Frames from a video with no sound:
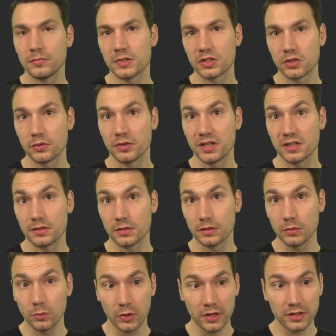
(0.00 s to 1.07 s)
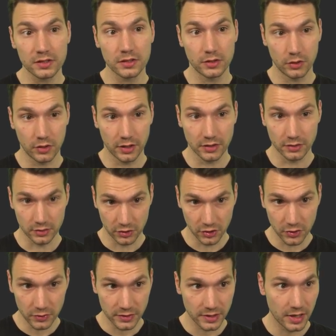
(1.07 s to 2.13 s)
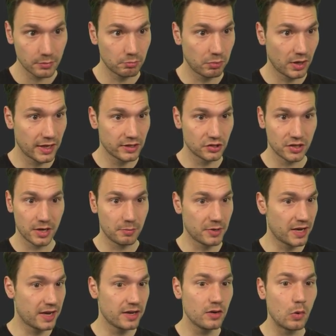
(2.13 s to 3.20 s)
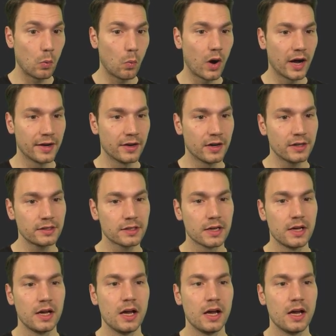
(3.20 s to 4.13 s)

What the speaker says: So this still works. You can use that plain JPA. Why not?